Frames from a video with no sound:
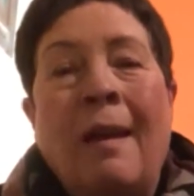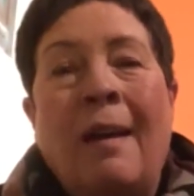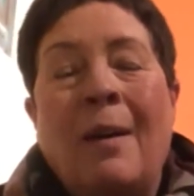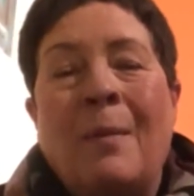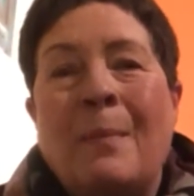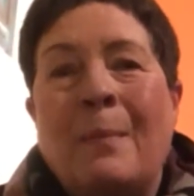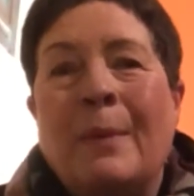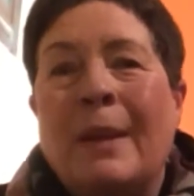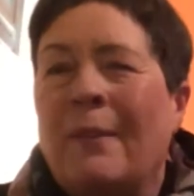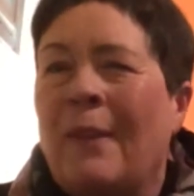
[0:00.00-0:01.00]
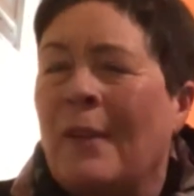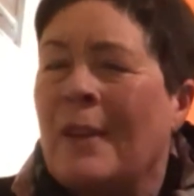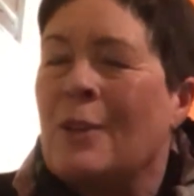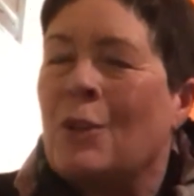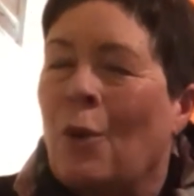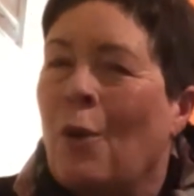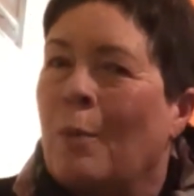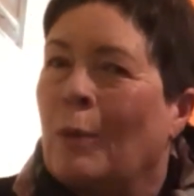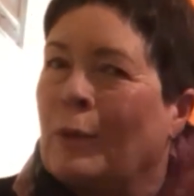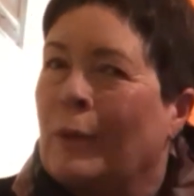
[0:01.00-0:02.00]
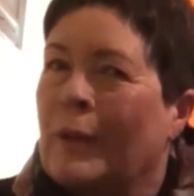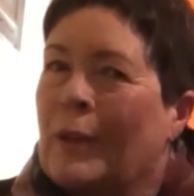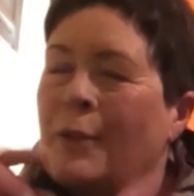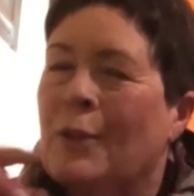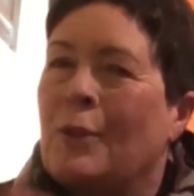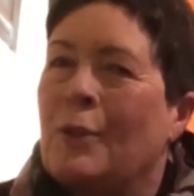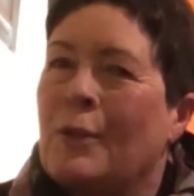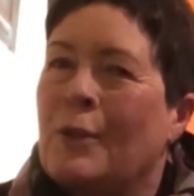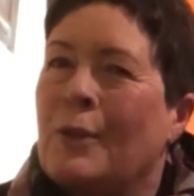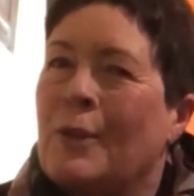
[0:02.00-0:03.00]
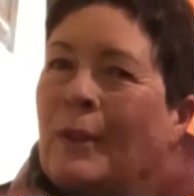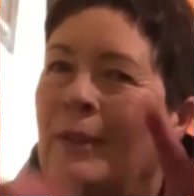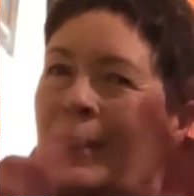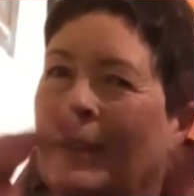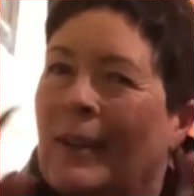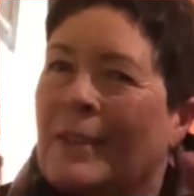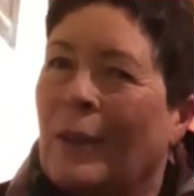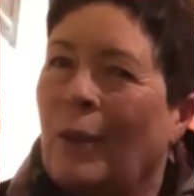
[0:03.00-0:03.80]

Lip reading: But very enjoyable doing those tours, because you learnt a